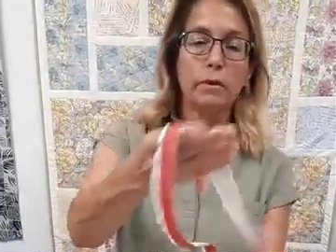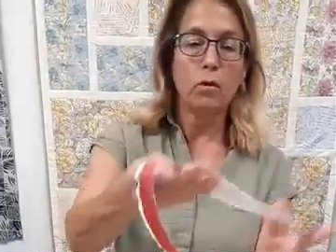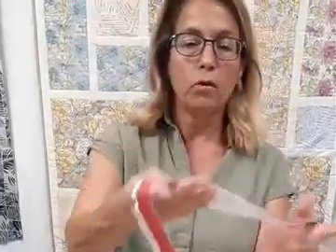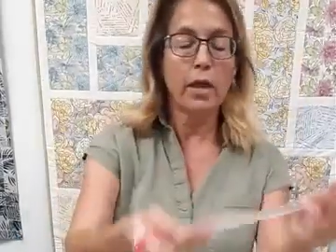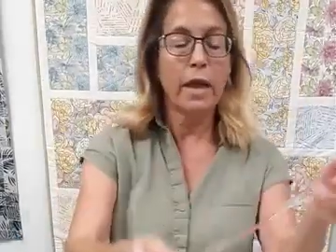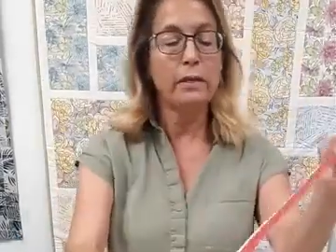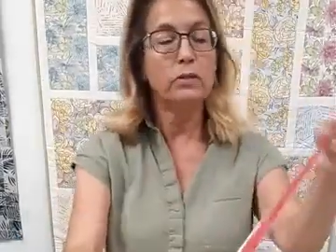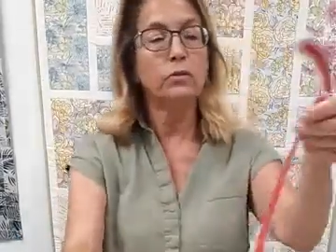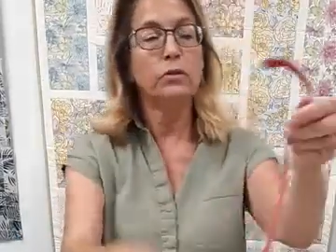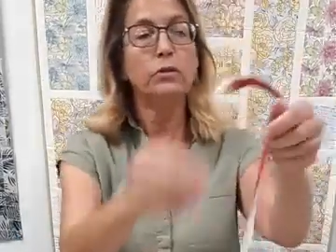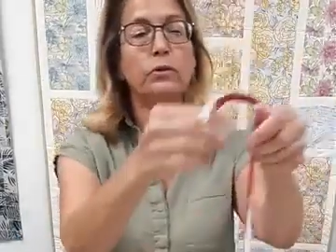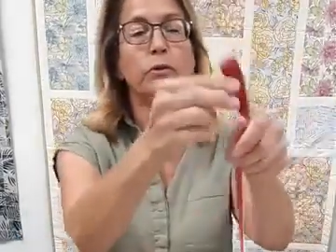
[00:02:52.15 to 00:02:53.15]
Okay, so
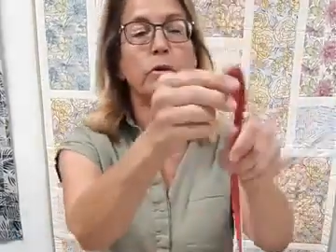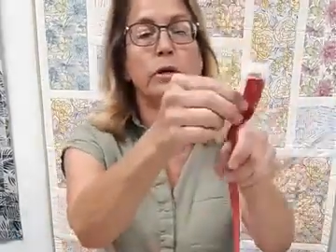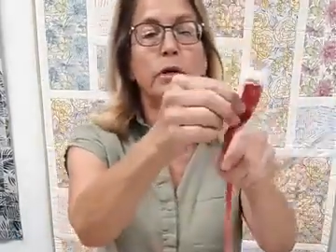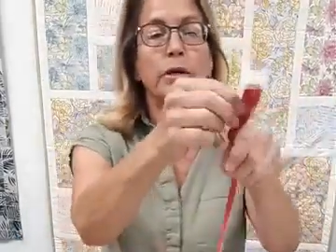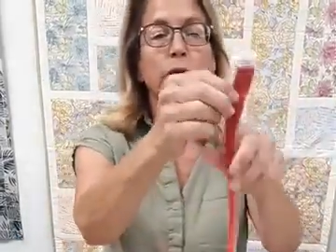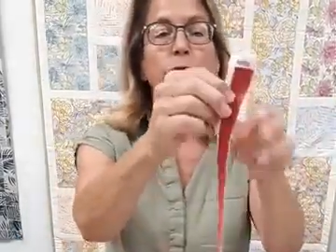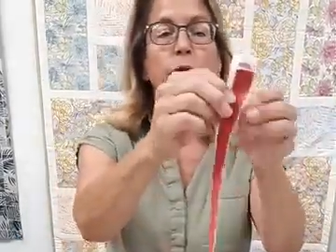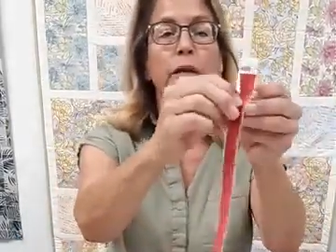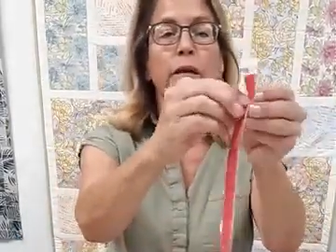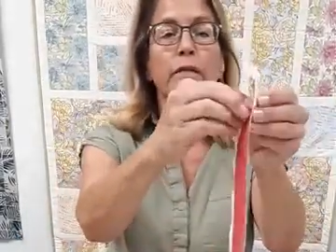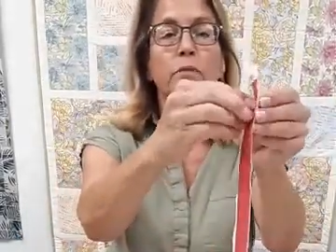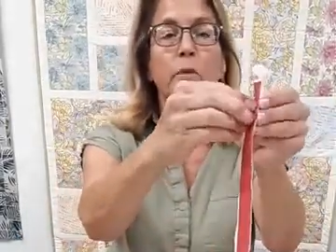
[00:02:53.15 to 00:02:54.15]
here again is